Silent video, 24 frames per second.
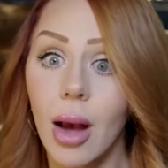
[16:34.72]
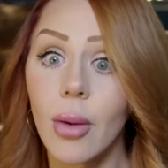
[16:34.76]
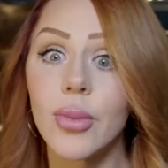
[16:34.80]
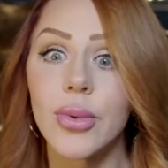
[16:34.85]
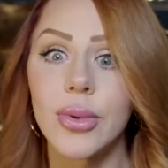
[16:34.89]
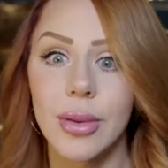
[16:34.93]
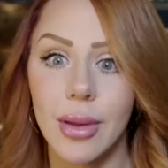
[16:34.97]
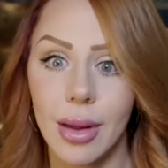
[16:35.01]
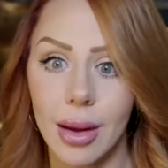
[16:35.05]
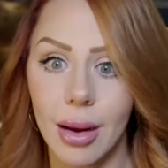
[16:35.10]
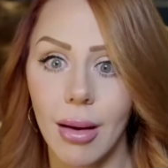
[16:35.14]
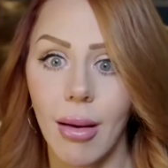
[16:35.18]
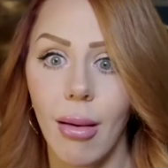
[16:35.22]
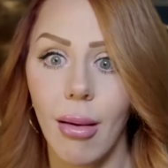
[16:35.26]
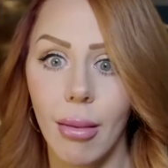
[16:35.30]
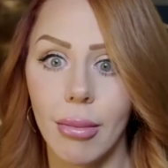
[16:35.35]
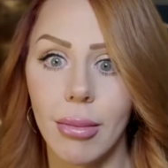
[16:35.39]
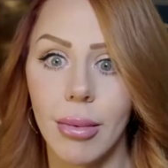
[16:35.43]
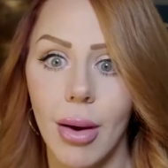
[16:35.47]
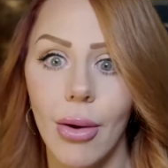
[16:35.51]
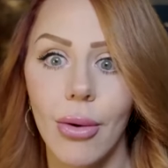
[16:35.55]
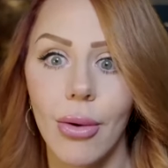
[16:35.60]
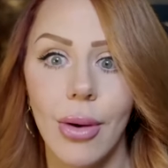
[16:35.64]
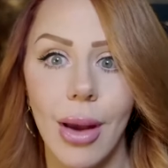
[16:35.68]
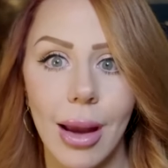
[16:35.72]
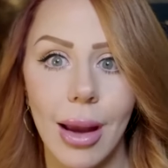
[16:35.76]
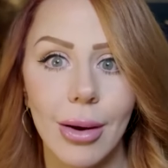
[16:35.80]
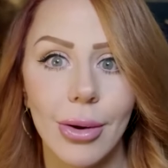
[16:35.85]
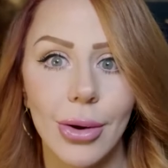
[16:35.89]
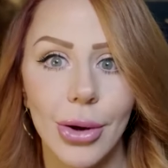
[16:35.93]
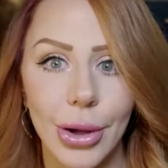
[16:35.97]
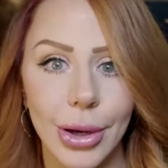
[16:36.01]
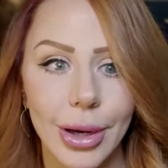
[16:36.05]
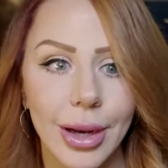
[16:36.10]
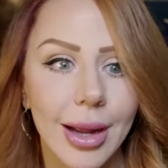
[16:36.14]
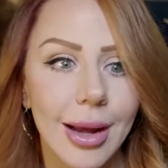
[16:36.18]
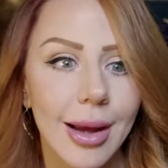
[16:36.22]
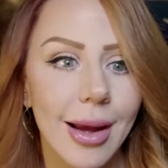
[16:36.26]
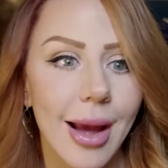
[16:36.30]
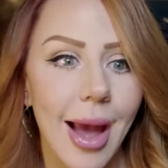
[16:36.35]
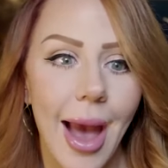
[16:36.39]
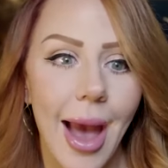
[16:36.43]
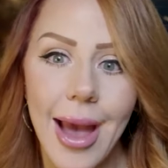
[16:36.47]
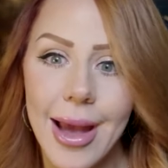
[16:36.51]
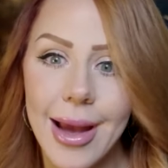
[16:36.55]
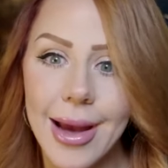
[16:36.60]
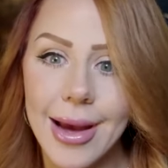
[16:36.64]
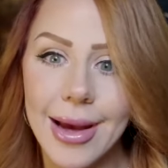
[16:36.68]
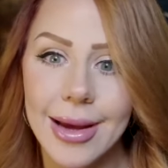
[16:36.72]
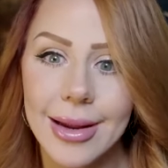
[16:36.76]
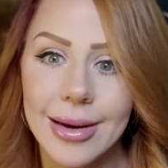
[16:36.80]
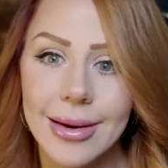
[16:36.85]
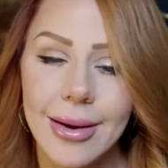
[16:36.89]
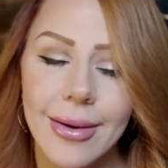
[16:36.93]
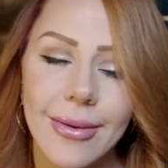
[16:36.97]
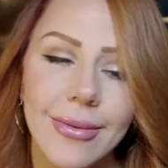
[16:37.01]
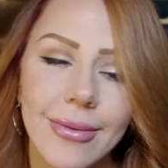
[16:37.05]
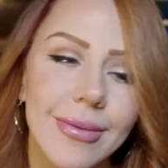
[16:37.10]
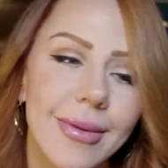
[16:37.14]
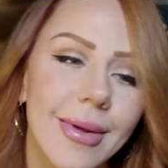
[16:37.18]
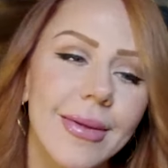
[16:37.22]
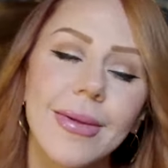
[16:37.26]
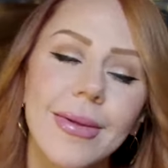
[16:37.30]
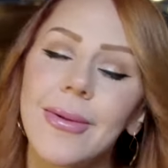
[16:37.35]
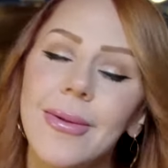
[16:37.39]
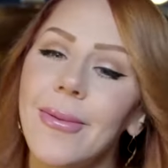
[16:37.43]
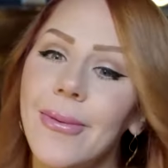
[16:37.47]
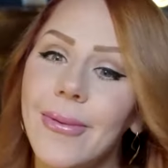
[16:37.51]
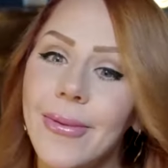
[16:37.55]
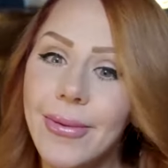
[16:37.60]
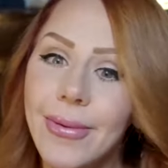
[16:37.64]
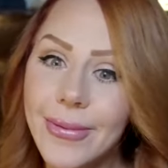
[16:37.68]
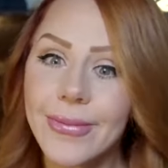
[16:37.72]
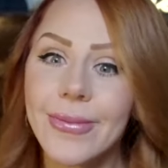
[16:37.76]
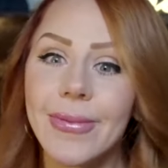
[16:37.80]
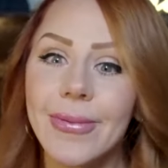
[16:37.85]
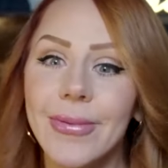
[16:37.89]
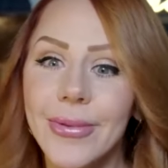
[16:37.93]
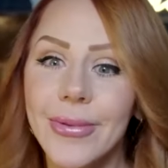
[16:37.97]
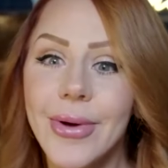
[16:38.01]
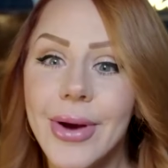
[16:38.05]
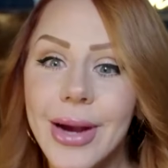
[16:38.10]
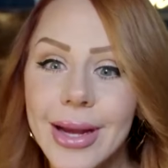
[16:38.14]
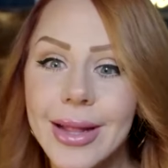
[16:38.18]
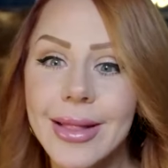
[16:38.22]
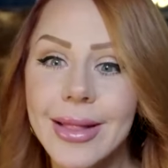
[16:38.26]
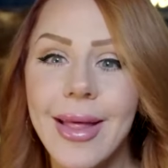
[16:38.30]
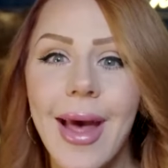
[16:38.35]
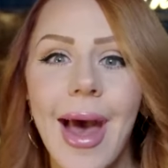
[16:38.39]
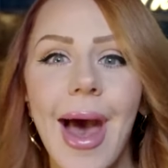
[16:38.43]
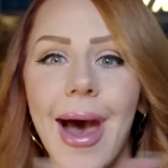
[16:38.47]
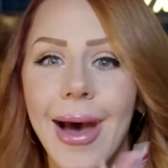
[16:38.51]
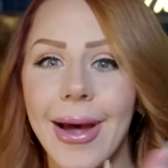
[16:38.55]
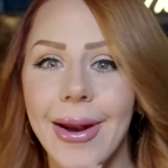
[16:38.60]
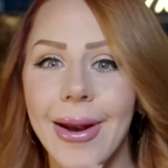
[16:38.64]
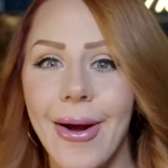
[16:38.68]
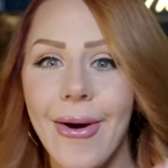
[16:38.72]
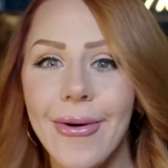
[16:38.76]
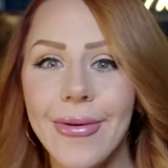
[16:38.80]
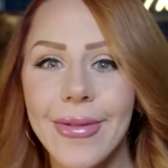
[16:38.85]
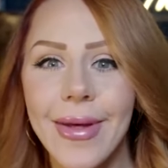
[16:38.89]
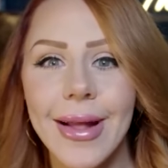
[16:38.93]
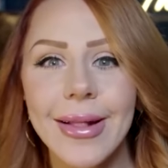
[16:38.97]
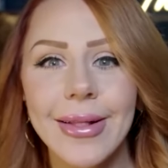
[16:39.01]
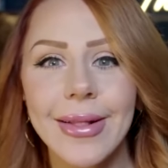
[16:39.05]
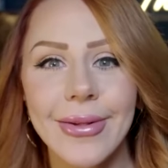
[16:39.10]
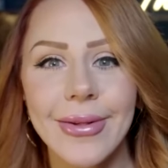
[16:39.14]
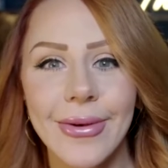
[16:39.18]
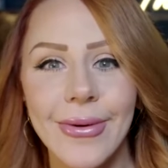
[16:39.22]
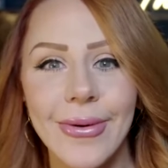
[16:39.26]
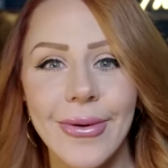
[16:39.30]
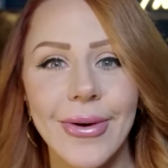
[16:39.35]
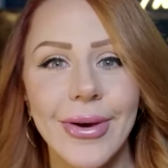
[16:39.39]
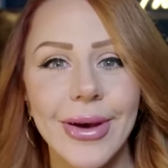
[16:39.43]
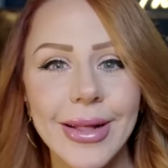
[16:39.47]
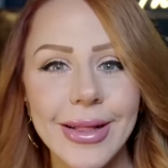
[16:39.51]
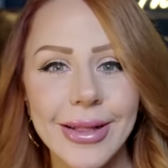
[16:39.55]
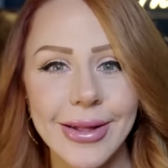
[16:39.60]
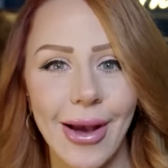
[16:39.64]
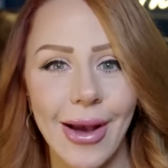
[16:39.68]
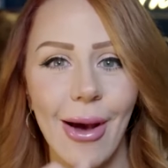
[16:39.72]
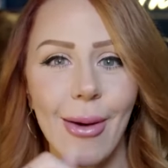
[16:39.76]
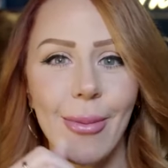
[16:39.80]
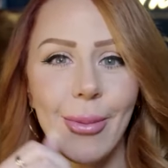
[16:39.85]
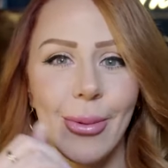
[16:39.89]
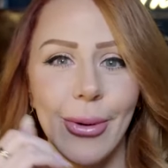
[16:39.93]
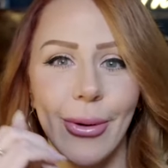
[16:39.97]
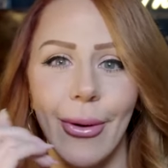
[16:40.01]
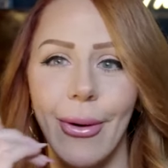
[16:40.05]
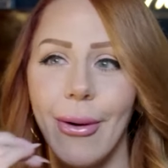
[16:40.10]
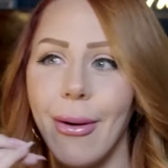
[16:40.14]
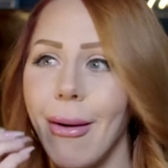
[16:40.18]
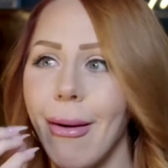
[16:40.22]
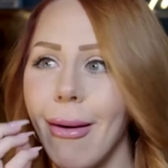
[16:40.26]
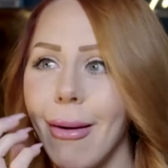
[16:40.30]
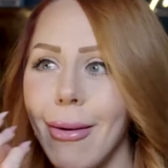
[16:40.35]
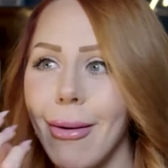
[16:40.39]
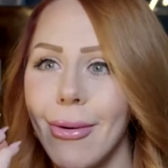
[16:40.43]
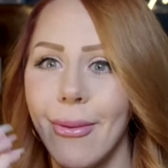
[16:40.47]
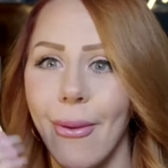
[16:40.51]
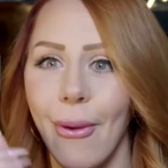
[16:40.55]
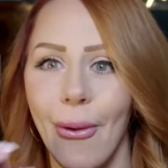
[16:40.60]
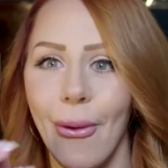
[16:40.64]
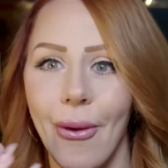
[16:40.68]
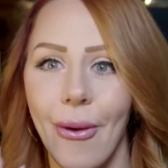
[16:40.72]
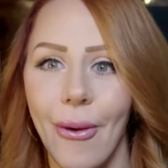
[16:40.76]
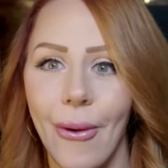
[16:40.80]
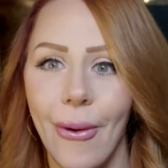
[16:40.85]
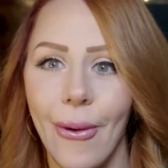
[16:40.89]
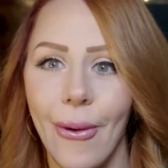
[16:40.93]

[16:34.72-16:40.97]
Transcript: I was like, oh, okay, good. And that's look at that. Oh, that's cool. Good job, girl. Oh,